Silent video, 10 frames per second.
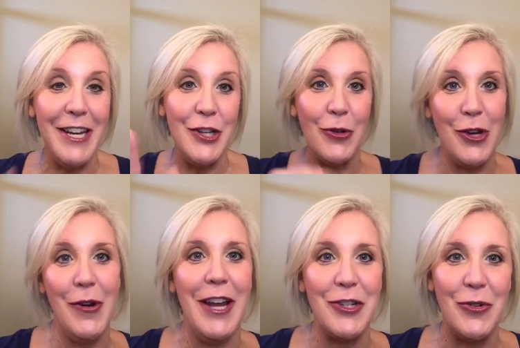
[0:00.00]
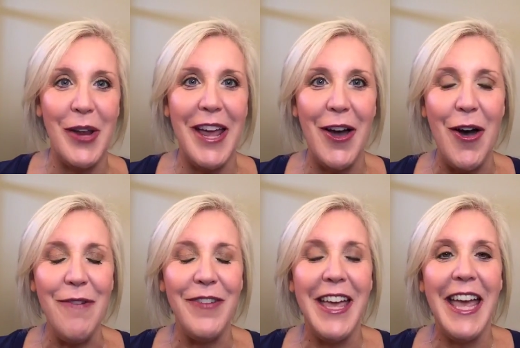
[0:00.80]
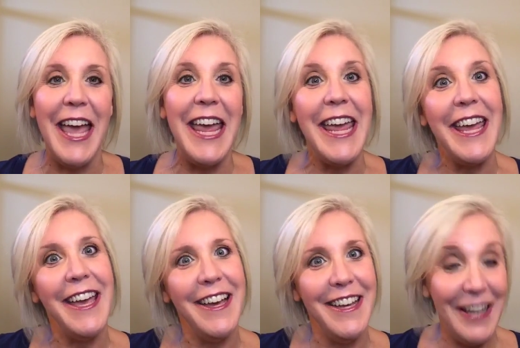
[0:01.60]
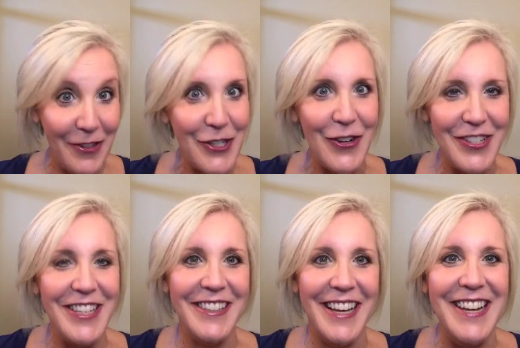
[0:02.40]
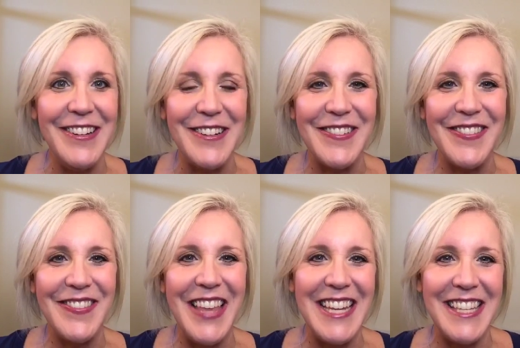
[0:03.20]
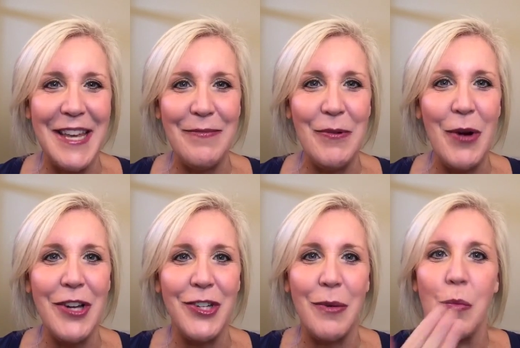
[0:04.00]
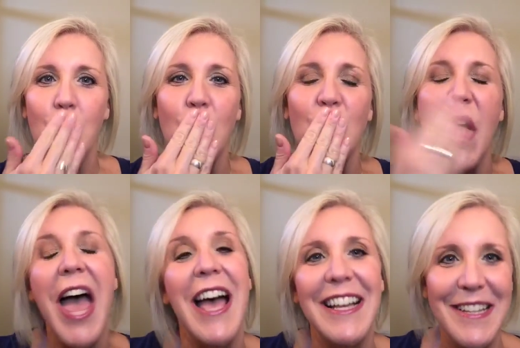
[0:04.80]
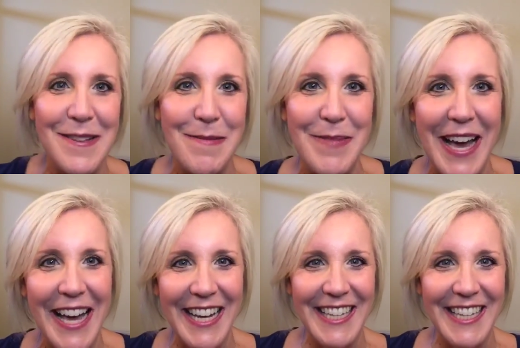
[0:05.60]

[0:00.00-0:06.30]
Enjoy your extra day off, and I'll talk to you later. Thanks again for watching. Mwah. Bye.